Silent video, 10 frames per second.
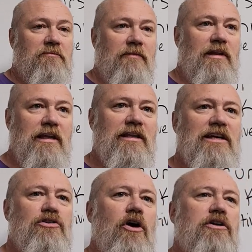they,
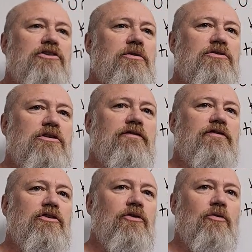they talk to you as if
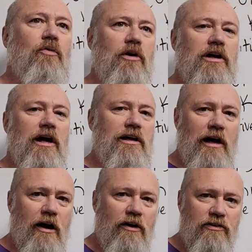you work on
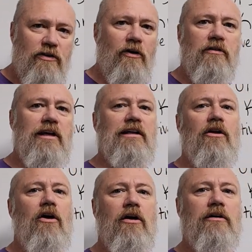cars all day
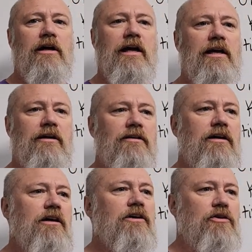long and
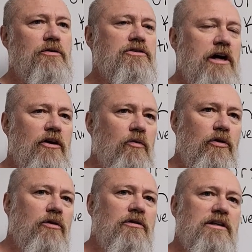your entire
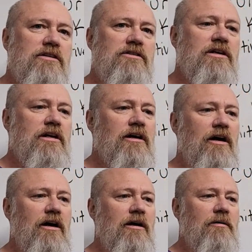world is
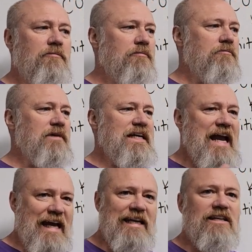uh,
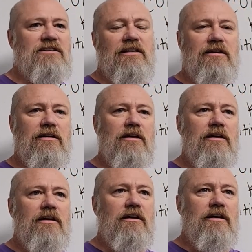mechanics and
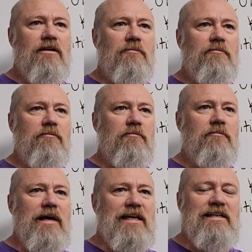um,
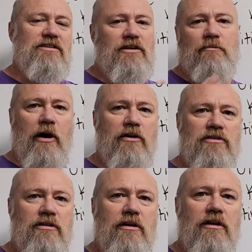mechanistic
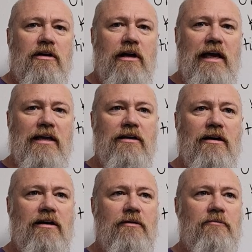parts. And
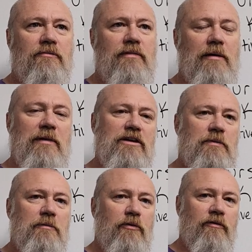um, that makes
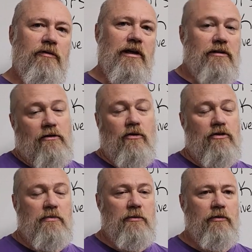people, and of
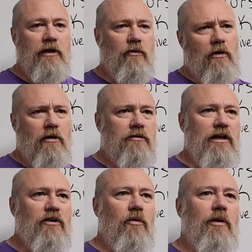course, people like, well,
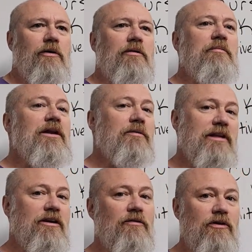they don't want to admit when
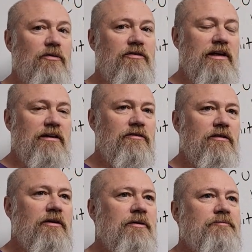they don't know things